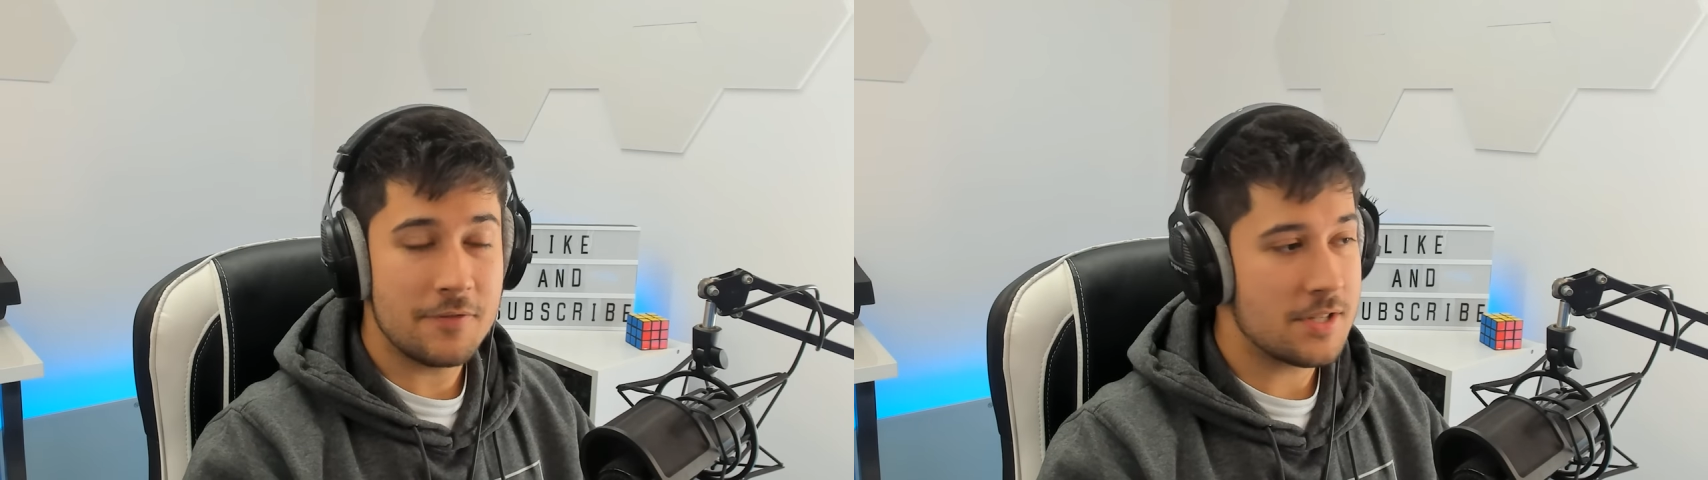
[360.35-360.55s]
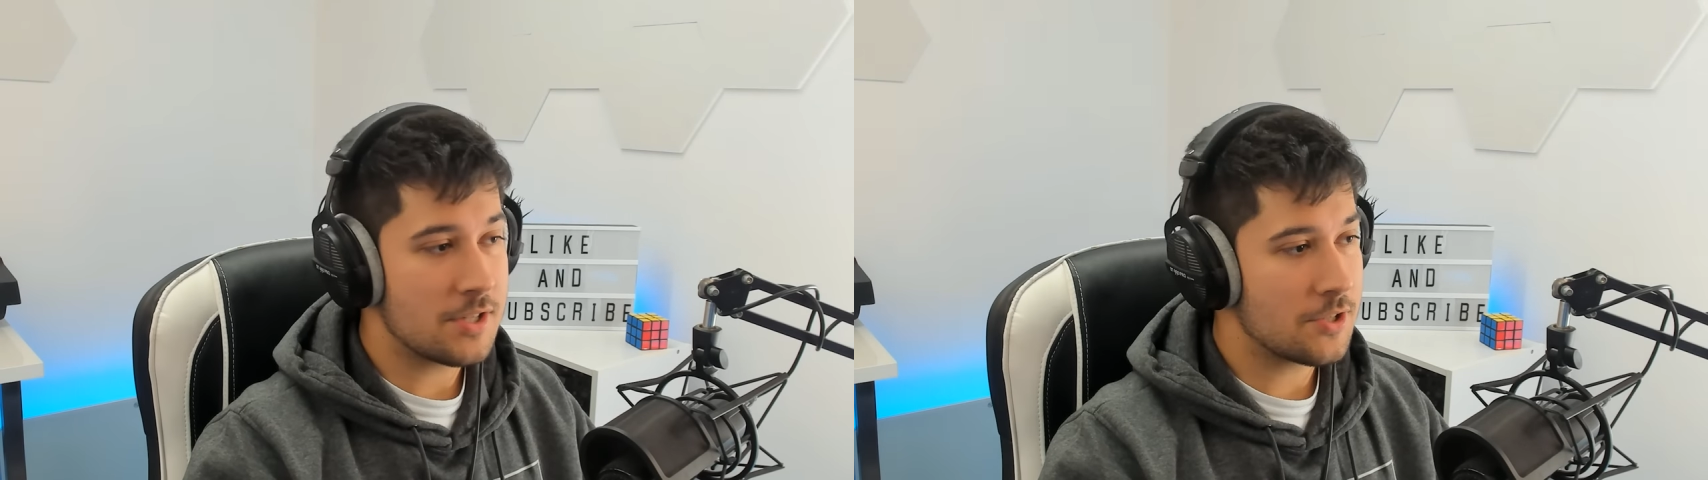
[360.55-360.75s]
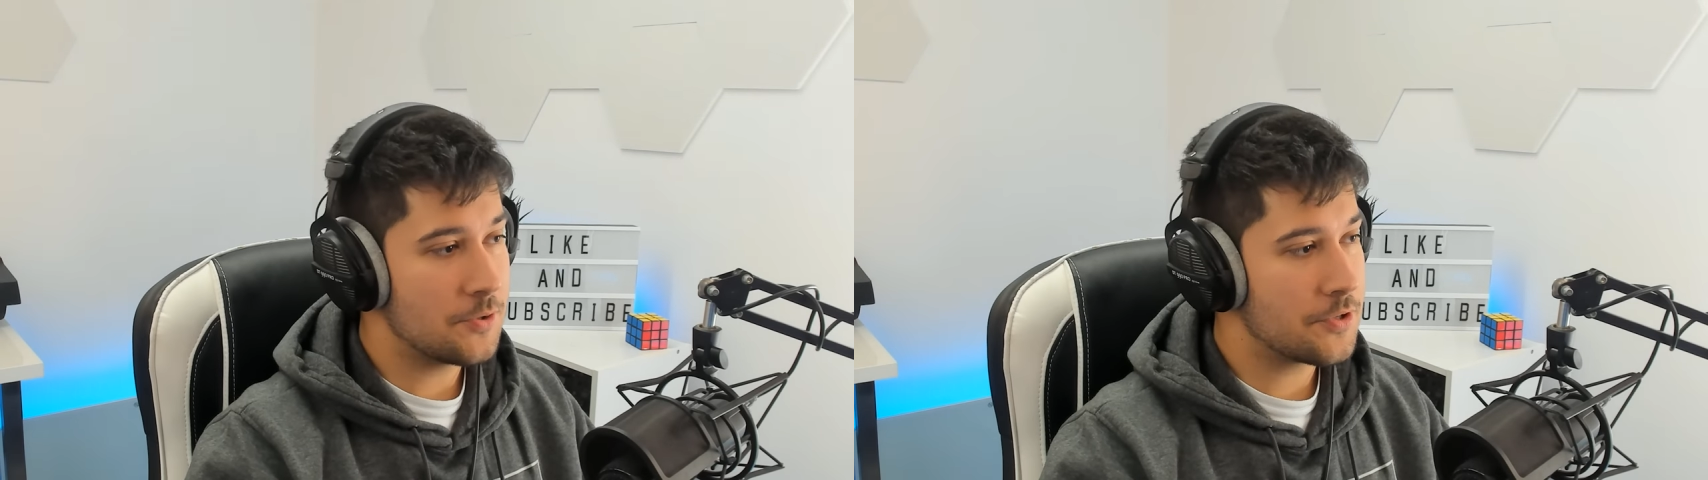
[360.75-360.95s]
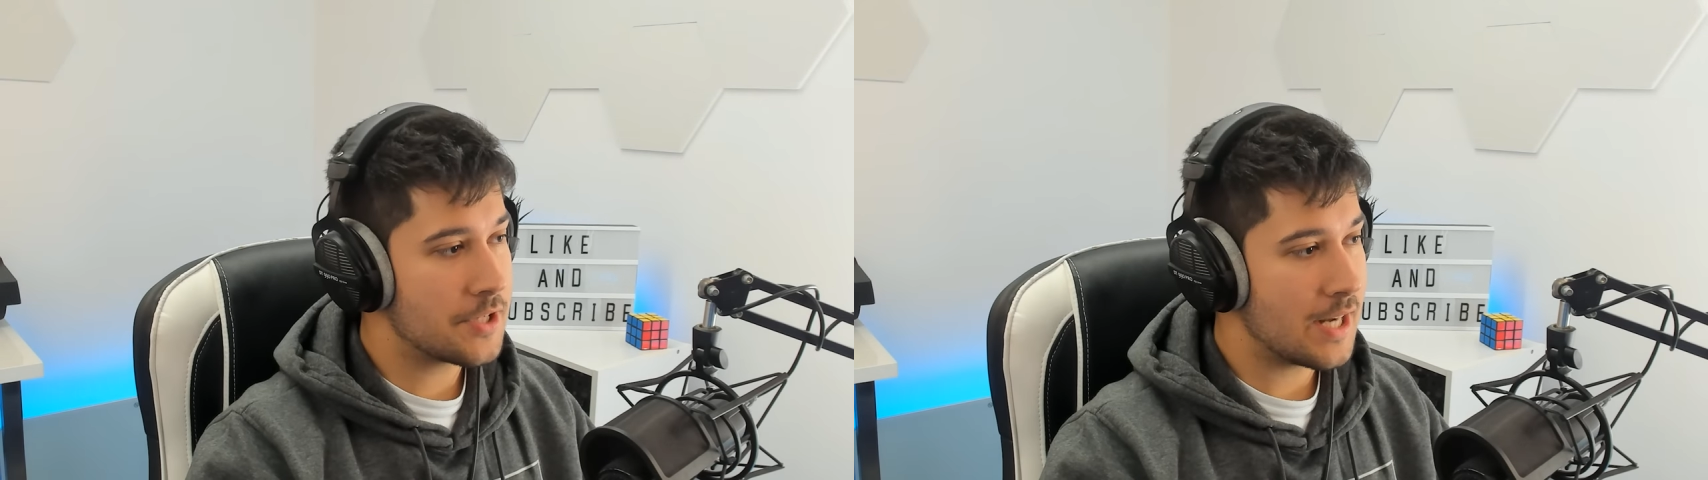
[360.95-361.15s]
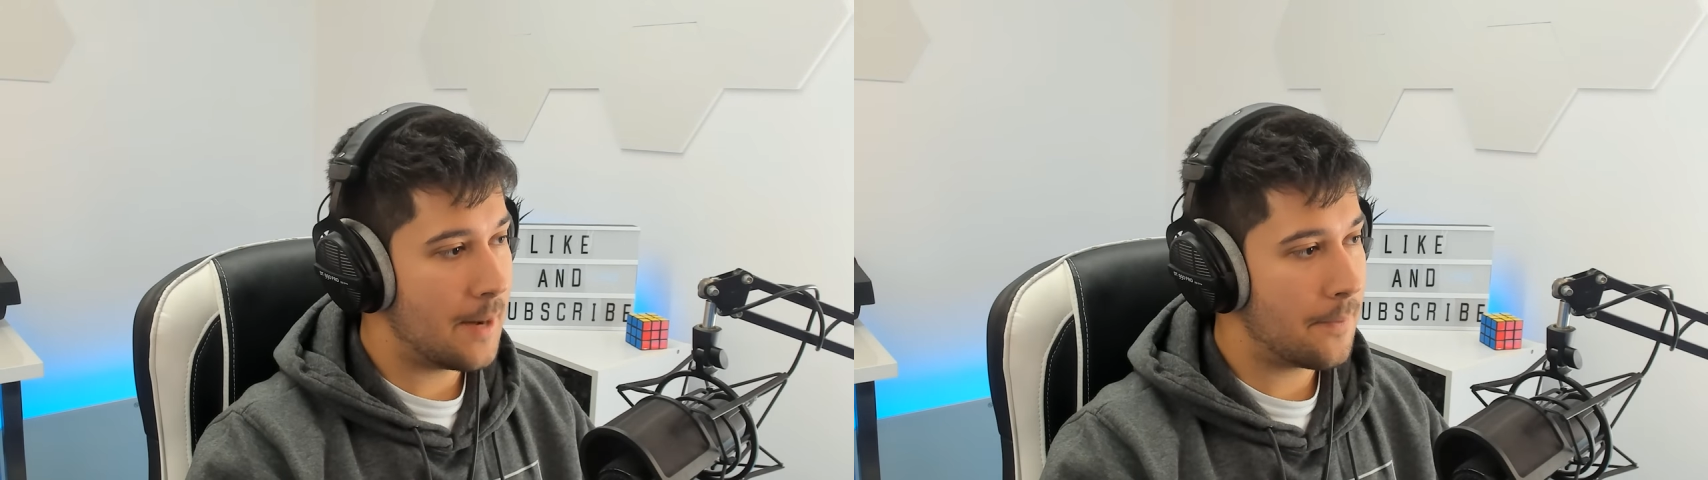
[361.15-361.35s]

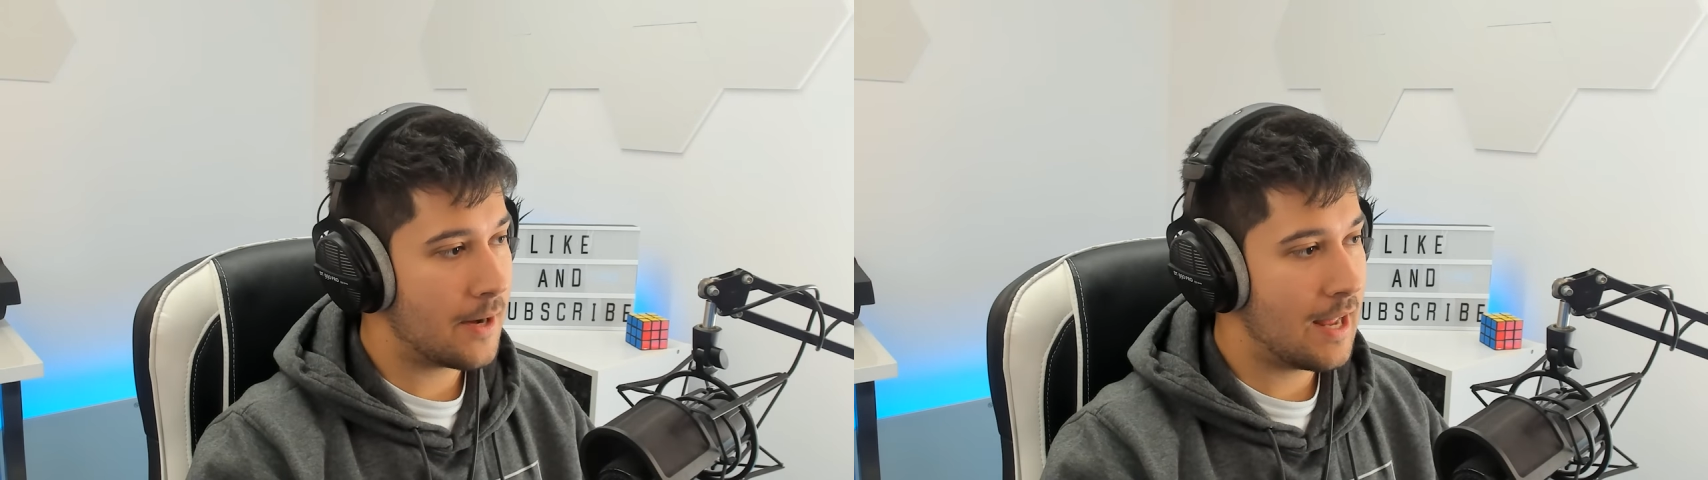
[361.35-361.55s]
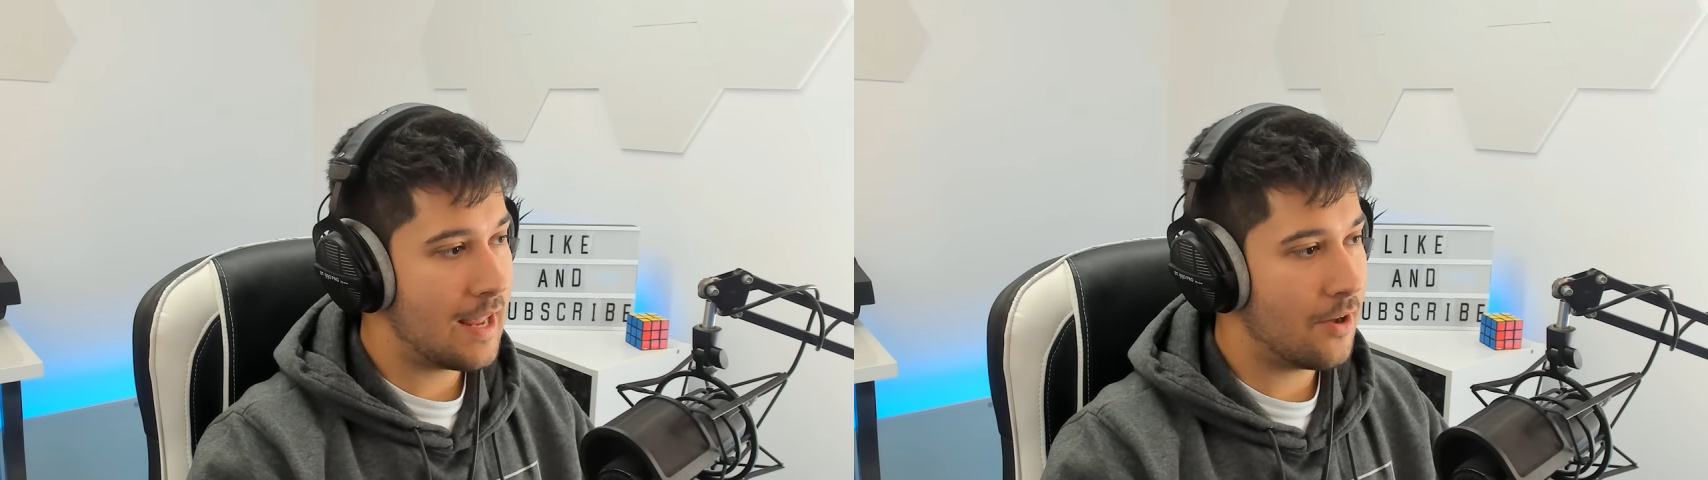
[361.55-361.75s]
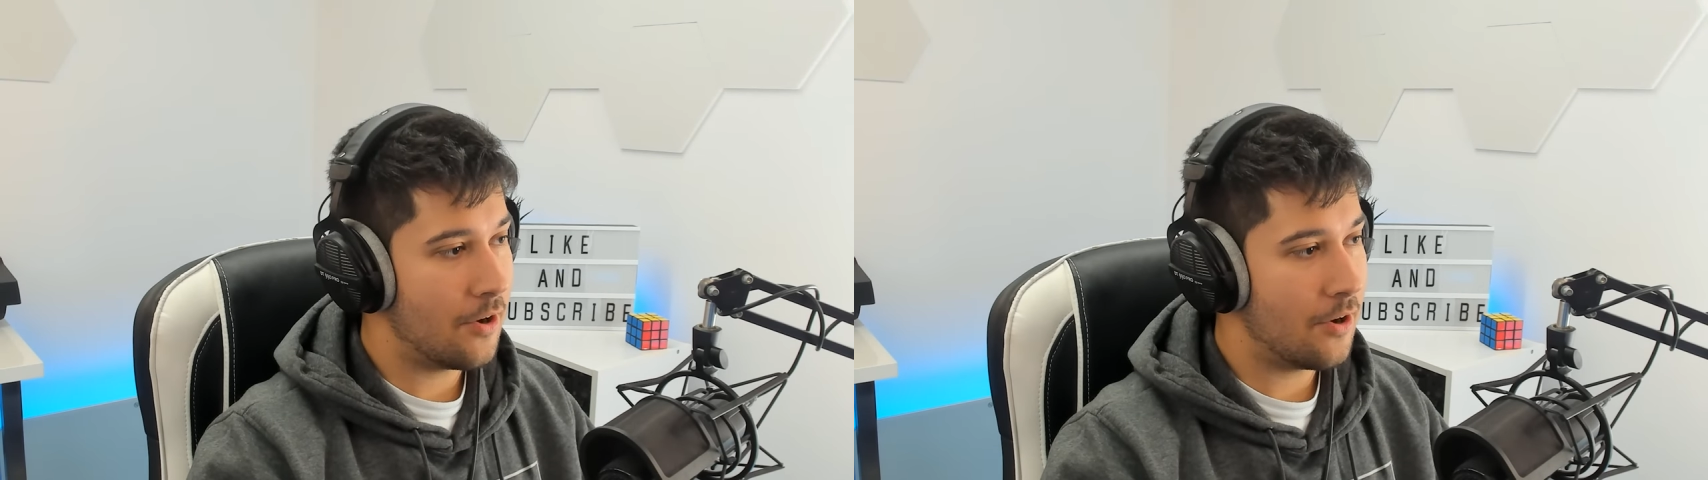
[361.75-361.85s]
installed and play